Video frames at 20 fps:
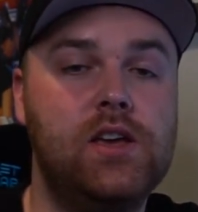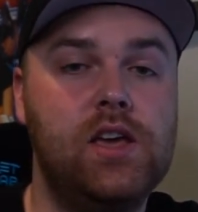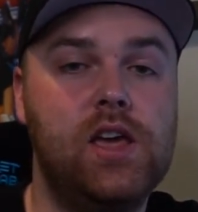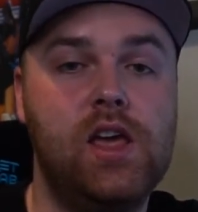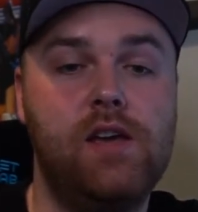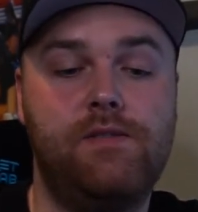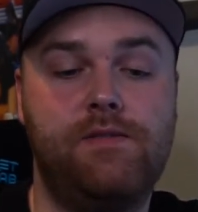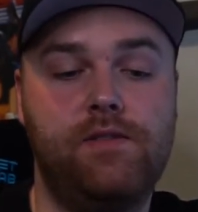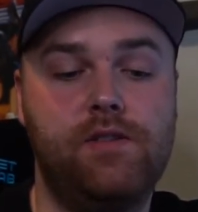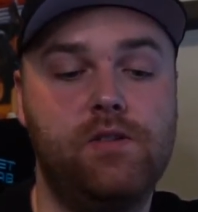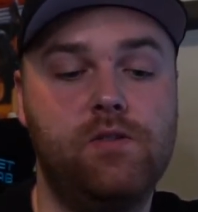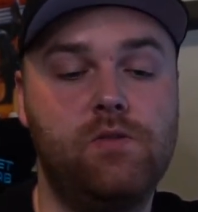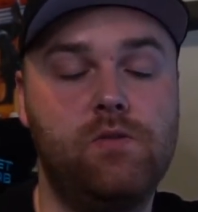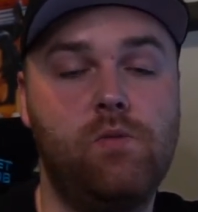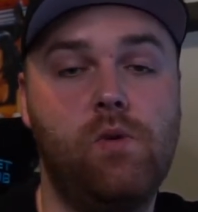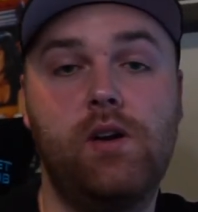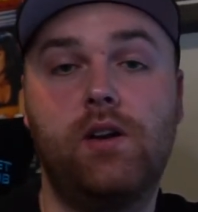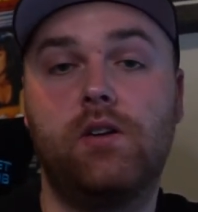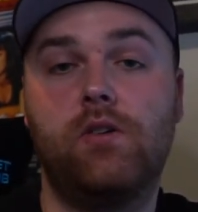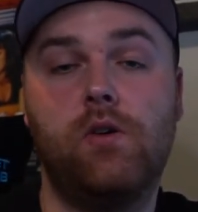If you
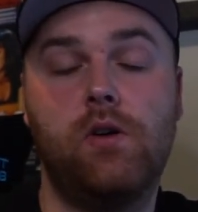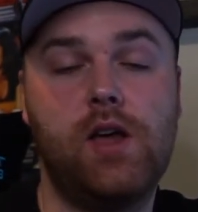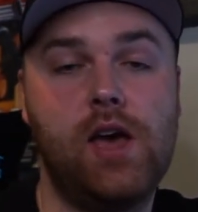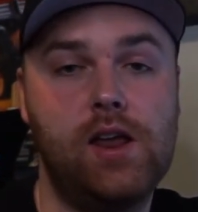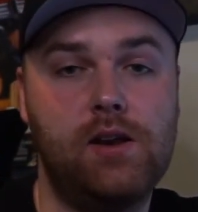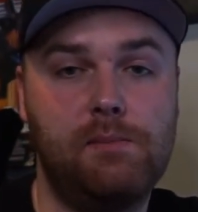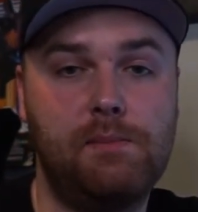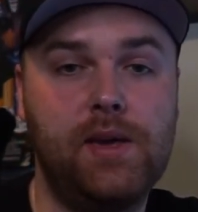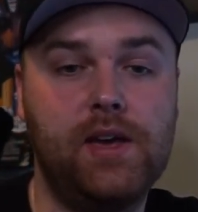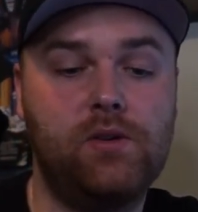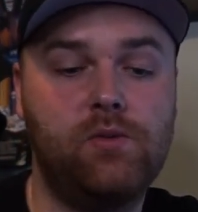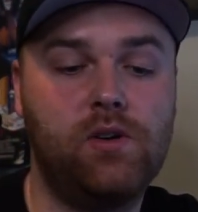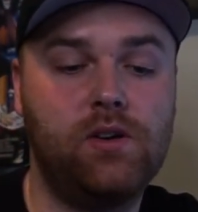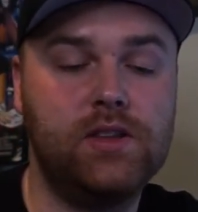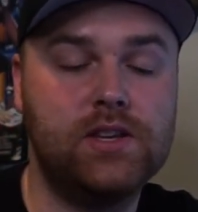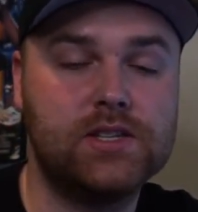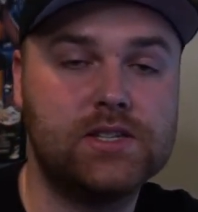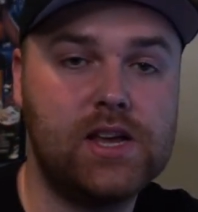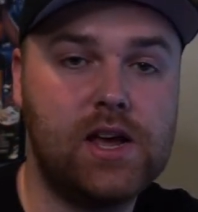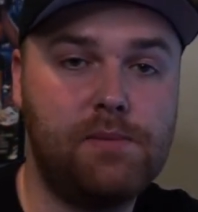want to go ahead and pick one of
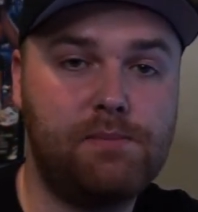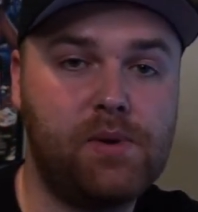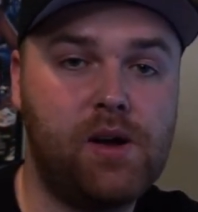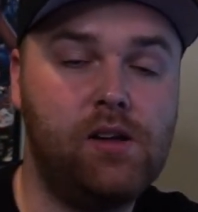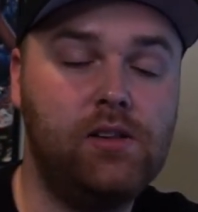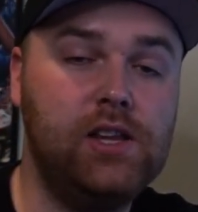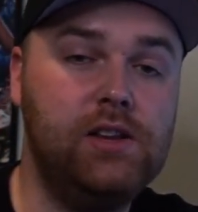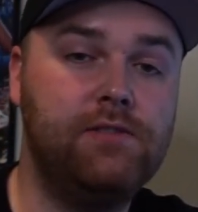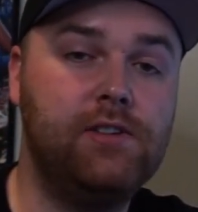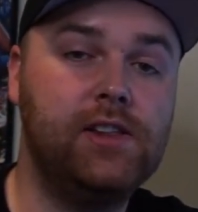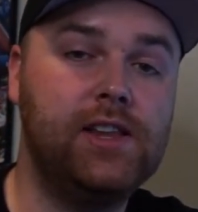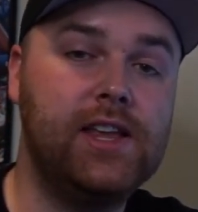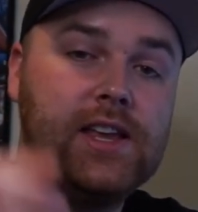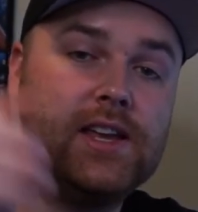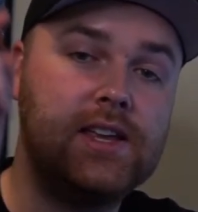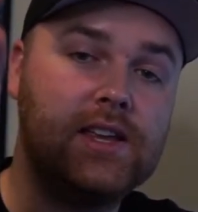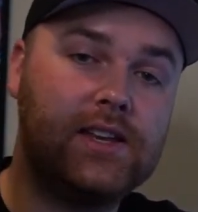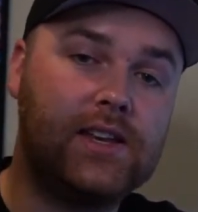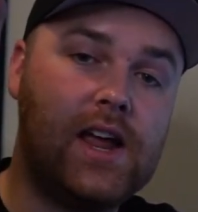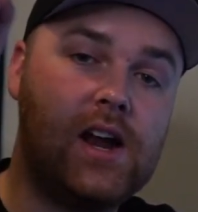these up, I'll leave a
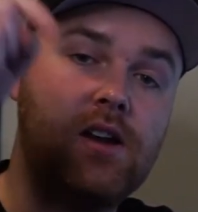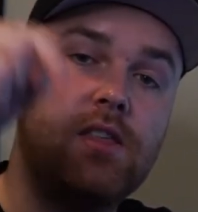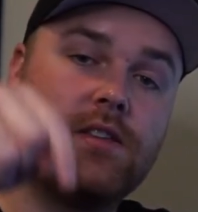link down in